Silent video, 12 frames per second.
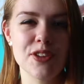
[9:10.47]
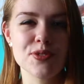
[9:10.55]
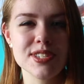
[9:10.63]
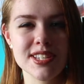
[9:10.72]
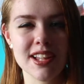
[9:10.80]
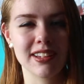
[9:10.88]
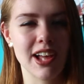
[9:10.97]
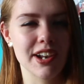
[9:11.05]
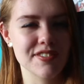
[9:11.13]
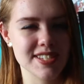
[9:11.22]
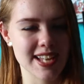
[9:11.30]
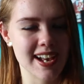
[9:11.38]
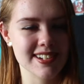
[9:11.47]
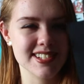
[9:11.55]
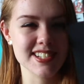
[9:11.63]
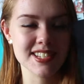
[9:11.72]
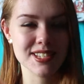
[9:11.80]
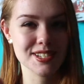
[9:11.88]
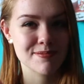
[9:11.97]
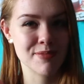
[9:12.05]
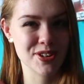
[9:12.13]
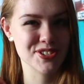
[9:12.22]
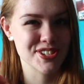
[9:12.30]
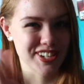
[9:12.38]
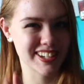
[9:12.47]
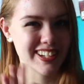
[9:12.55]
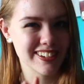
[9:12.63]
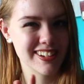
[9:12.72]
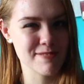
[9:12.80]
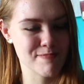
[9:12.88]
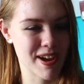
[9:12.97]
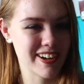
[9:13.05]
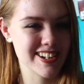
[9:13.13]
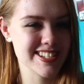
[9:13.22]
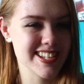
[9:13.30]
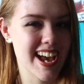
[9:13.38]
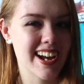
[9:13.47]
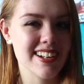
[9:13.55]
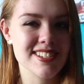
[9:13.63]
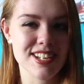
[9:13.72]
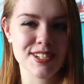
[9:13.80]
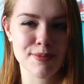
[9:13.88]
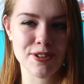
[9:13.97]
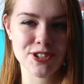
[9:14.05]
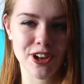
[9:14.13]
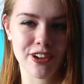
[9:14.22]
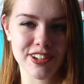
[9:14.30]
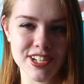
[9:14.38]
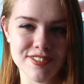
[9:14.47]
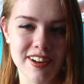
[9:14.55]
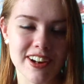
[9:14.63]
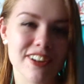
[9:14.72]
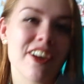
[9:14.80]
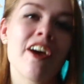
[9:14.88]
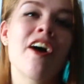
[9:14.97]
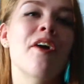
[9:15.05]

use a lot of saxes, particularly Barry sax, especially on this record,